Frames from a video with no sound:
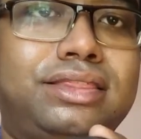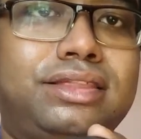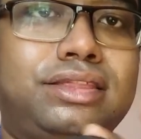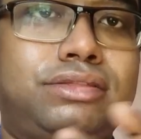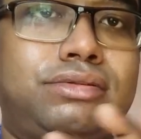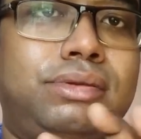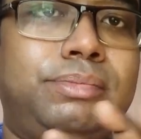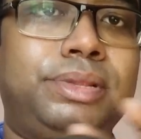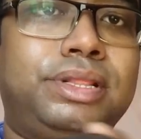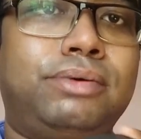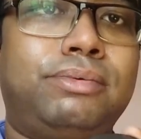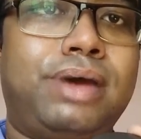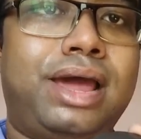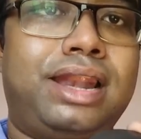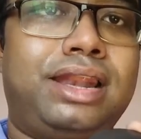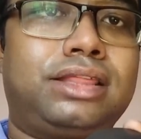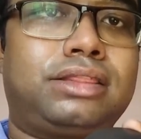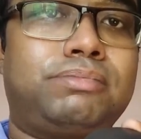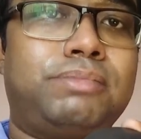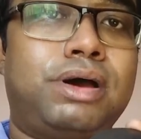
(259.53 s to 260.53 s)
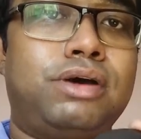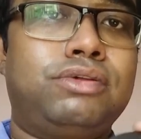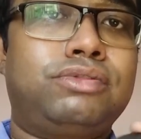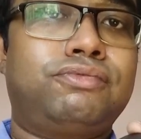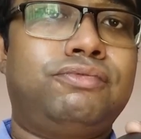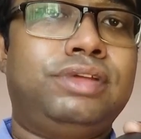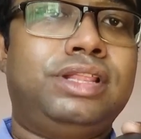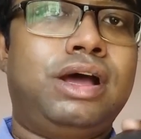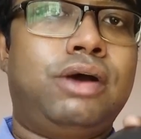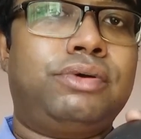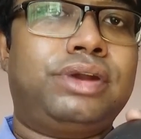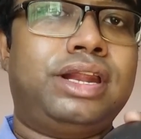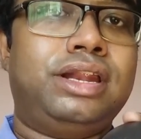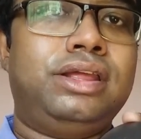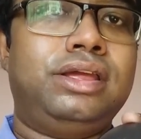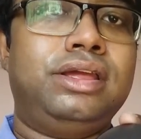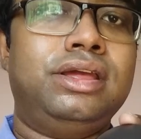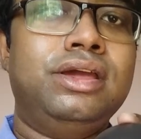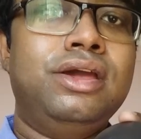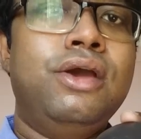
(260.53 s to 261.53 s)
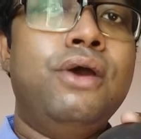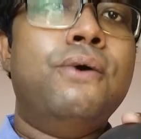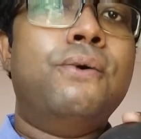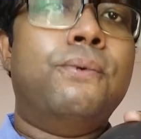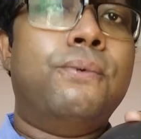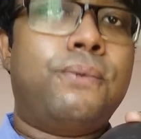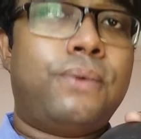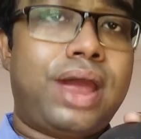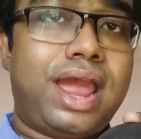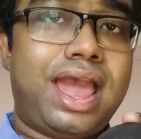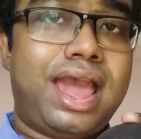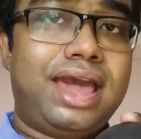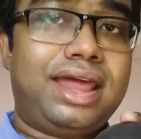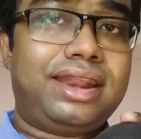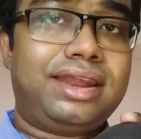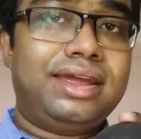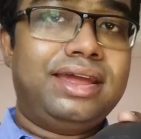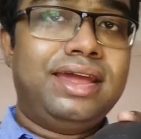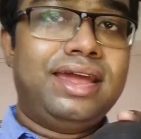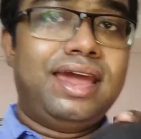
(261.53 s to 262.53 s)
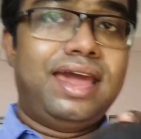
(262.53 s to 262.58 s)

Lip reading: This will be the wireless mouse without any wire,